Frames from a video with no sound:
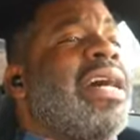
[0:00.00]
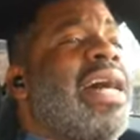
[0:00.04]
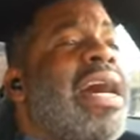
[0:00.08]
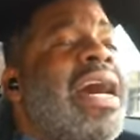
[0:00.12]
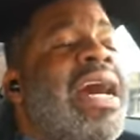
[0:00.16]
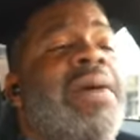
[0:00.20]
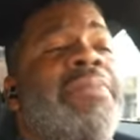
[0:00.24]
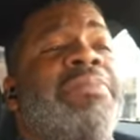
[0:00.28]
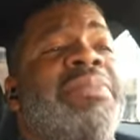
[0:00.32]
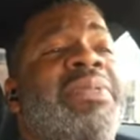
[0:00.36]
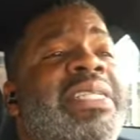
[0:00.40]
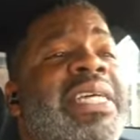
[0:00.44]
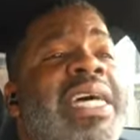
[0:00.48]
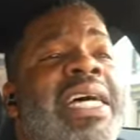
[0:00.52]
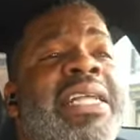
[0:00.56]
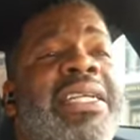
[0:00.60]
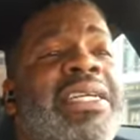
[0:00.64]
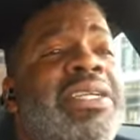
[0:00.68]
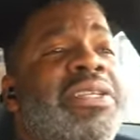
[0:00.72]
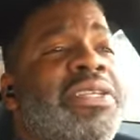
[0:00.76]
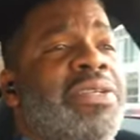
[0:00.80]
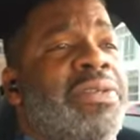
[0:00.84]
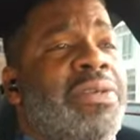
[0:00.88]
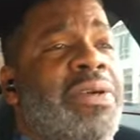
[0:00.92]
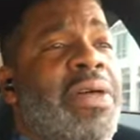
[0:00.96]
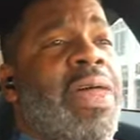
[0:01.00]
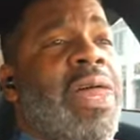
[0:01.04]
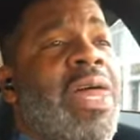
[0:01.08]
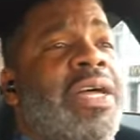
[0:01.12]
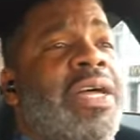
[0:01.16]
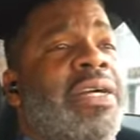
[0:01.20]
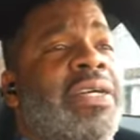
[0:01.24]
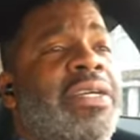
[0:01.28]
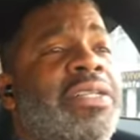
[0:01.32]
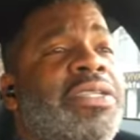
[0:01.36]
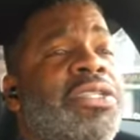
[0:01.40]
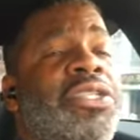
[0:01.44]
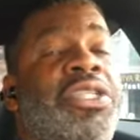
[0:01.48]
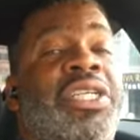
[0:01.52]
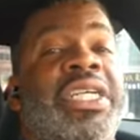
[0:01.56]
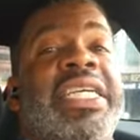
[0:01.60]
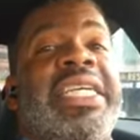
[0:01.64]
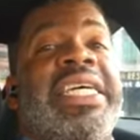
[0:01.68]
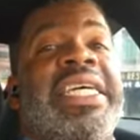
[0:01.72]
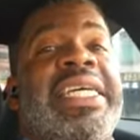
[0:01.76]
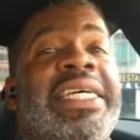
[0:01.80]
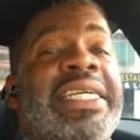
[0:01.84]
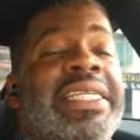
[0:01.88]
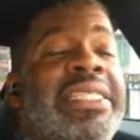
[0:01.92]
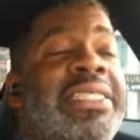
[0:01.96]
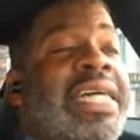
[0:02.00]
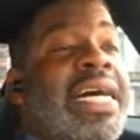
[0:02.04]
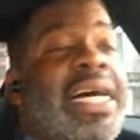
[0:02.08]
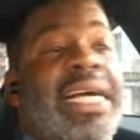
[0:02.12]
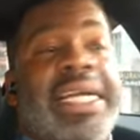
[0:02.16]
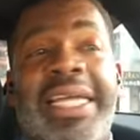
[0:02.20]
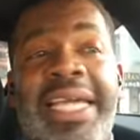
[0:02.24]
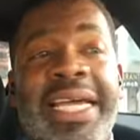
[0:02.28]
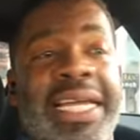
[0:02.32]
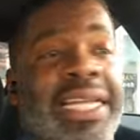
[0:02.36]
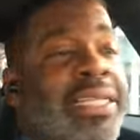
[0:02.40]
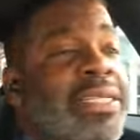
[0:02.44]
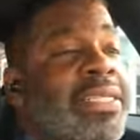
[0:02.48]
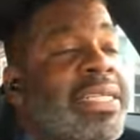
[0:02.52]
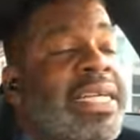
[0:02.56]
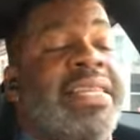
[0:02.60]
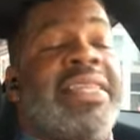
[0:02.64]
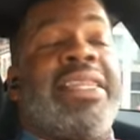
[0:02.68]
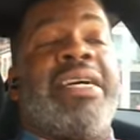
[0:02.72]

I'm telling you, she is, again,